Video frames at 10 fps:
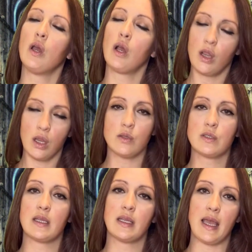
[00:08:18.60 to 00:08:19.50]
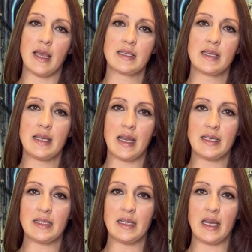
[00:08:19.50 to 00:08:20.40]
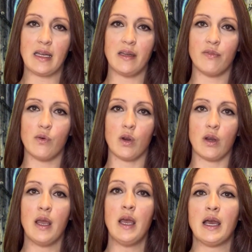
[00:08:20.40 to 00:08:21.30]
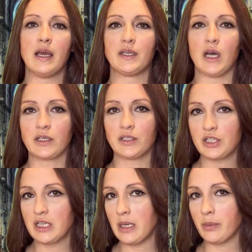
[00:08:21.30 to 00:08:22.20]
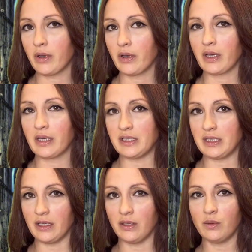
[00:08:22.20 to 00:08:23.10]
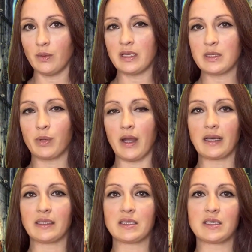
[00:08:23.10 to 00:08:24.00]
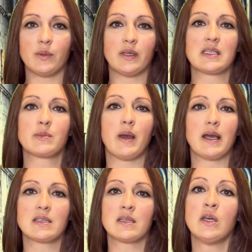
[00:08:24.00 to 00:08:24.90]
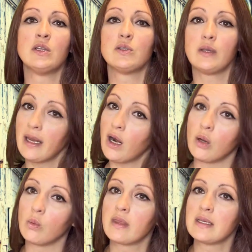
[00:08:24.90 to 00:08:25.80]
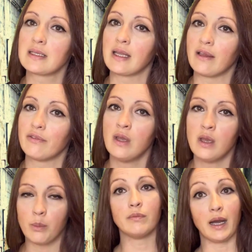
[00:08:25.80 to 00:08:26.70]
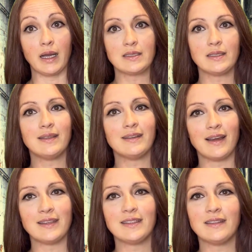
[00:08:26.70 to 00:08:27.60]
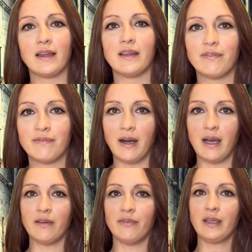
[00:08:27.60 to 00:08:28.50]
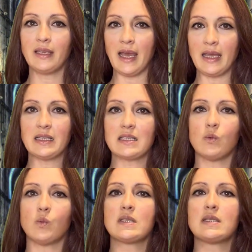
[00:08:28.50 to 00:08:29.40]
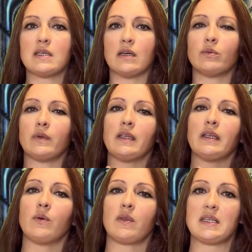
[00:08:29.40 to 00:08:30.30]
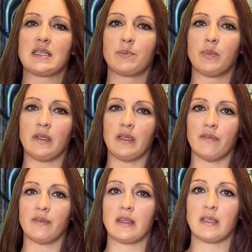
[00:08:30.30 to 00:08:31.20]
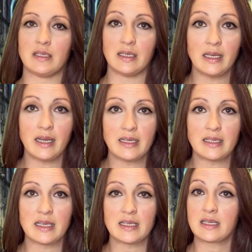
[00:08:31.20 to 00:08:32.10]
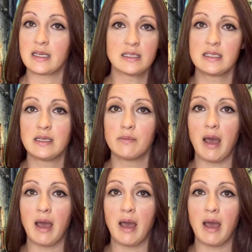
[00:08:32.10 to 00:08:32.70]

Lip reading: closed the case in 1994, and Dr. Schneeberger continued with his practice, doing his best to get on with his life. But in 1995, Candace was still reeling with disbelief that the DNA test didn't